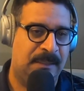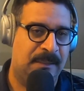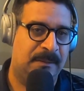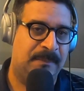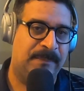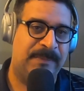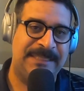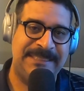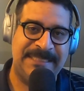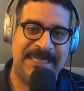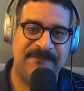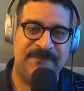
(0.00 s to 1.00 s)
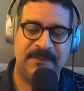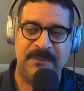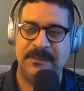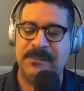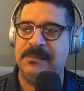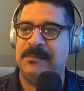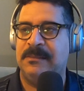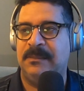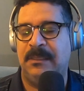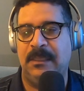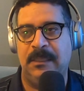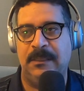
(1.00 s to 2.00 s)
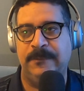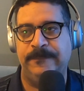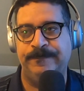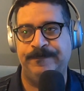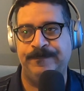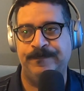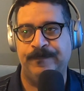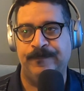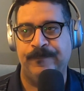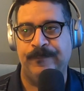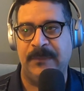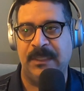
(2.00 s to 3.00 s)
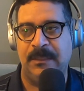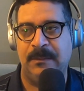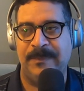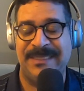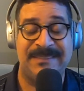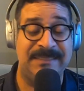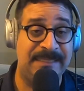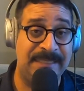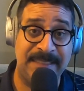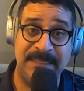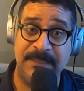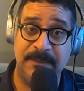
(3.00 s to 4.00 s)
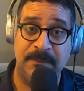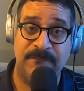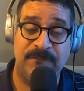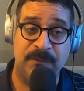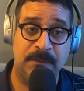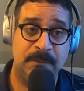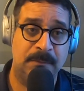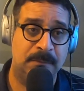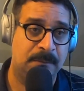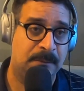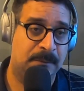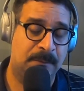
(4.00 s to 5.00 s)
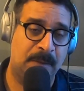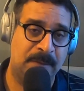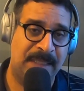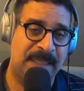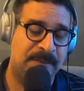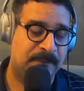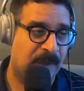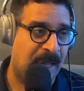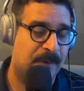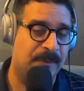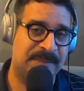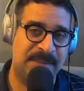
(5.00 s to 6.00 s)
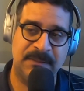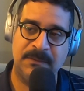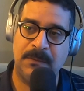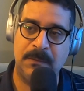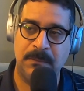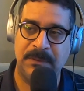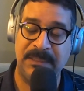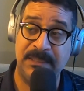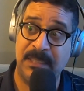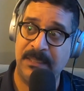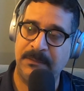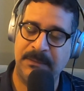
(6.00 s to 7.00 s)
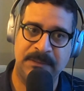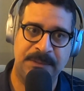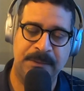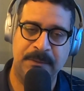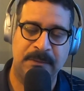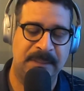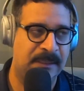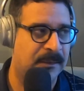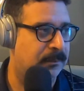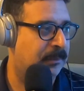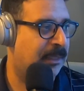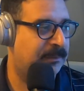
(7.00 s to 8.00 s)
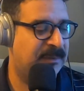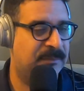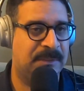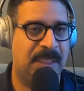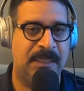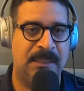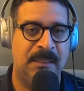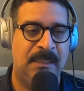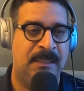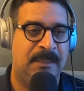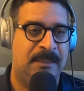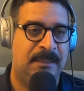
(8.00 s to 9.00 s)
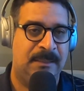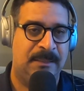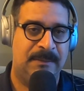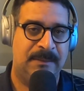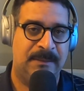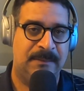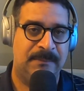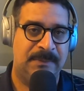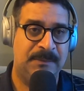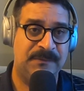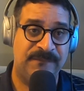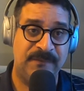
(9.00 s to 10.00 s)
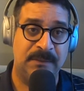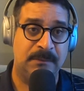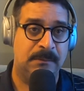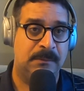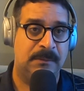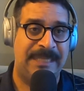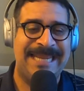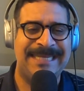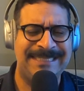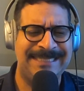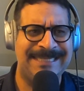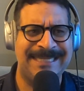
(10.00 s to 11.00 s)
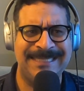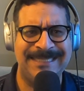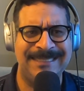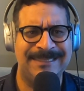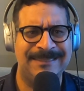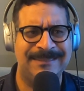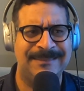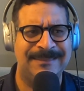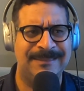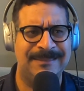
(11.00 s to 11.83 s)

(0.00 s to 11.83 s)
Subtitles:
my buddy David. I met Siddiqui Fuller on that. God rest his soul. He died this year. Damn, a lot of people dying. It was fun. Andy King.